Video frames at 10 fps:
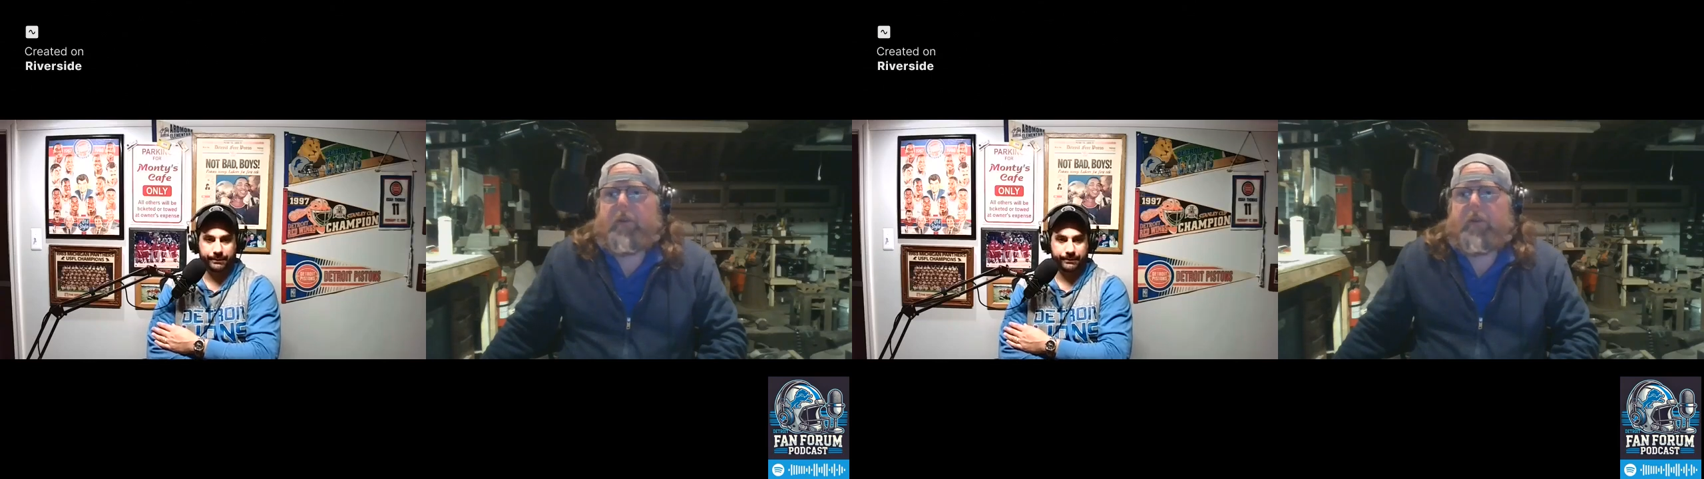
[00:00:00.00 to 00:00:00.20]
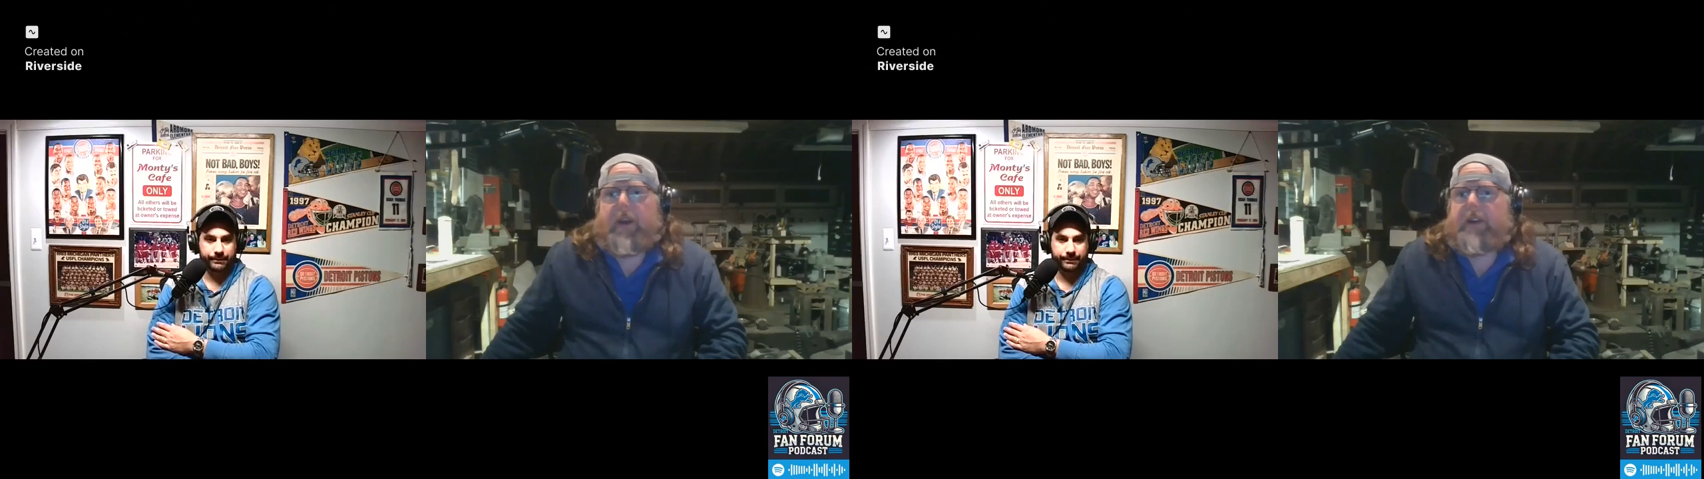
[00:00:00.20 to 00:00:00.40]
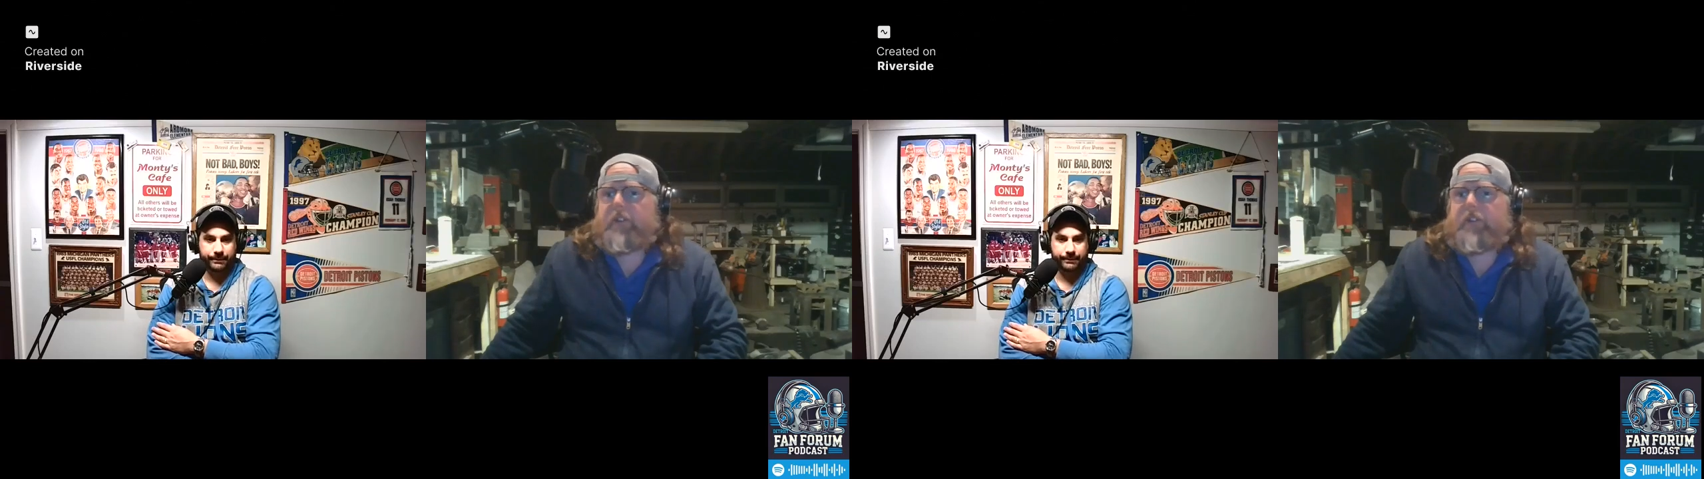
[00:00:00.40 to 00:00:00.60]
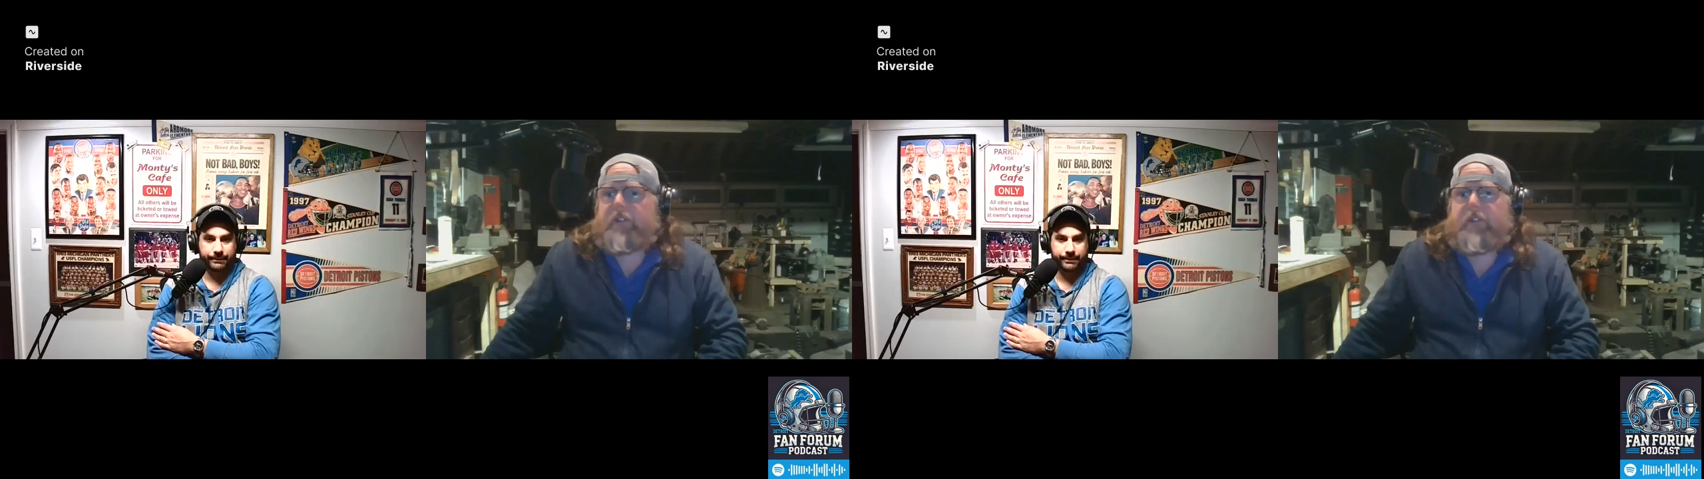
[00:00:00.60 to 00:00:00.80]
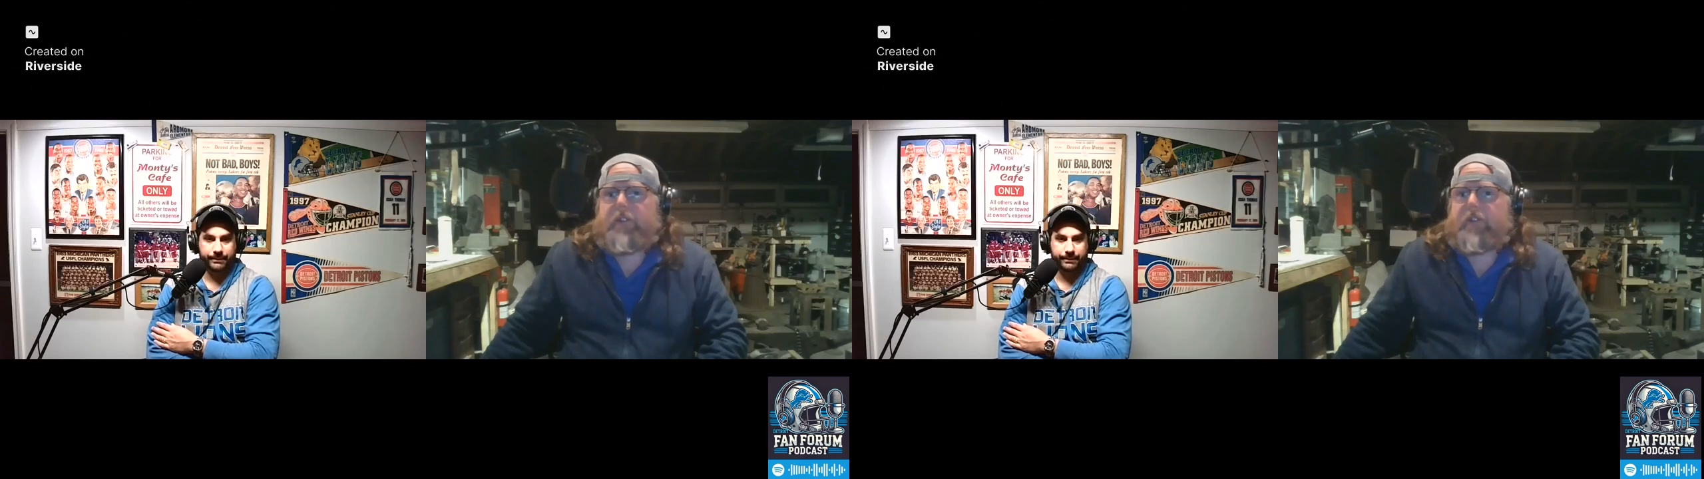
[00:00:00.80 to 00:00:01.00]
to watch,
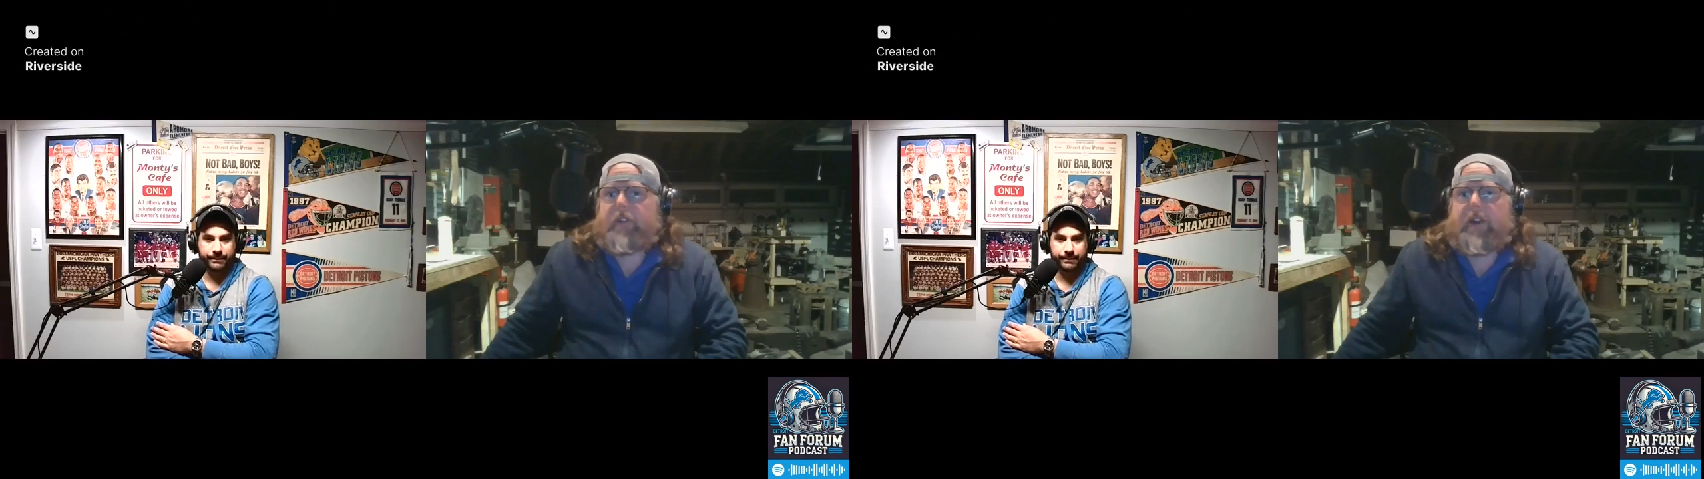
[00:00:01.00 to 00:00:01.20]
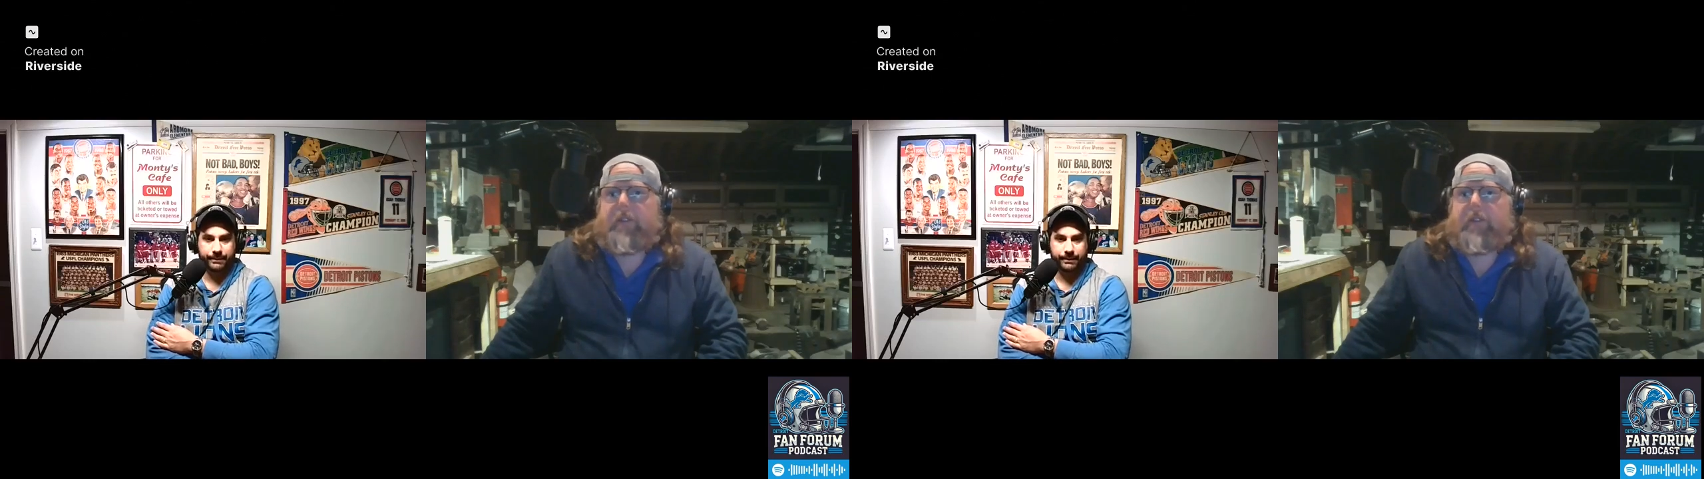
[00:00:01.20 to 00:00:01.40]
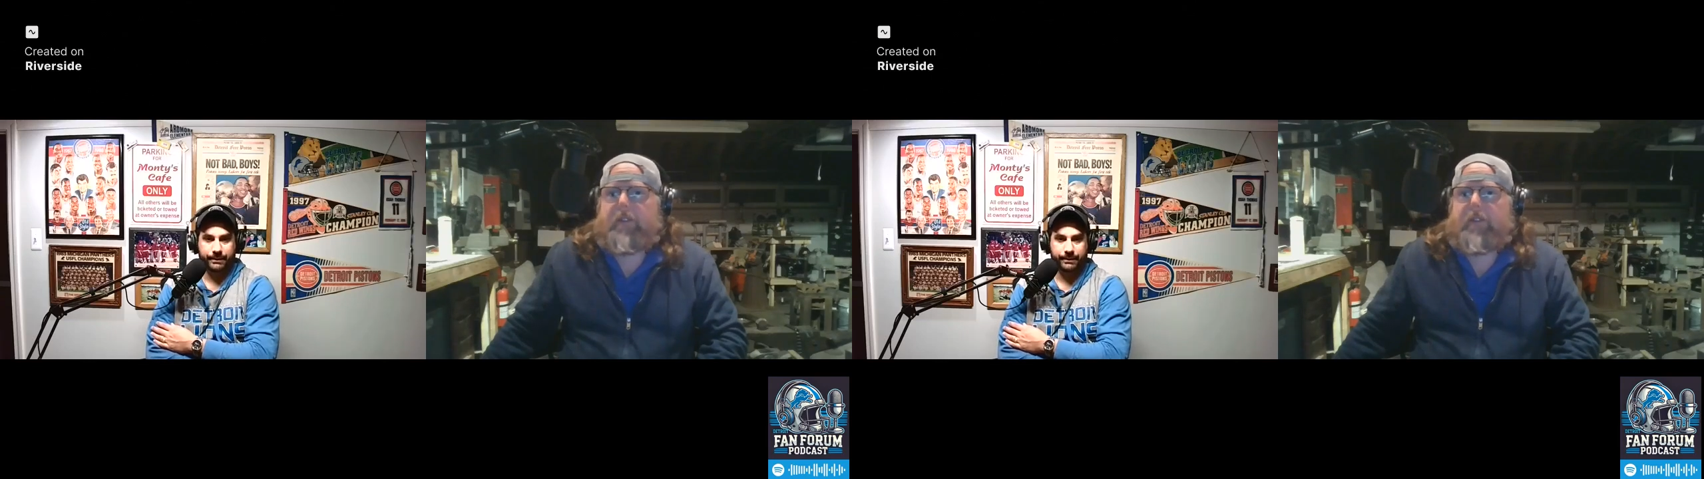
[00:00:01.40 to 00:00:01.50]
just like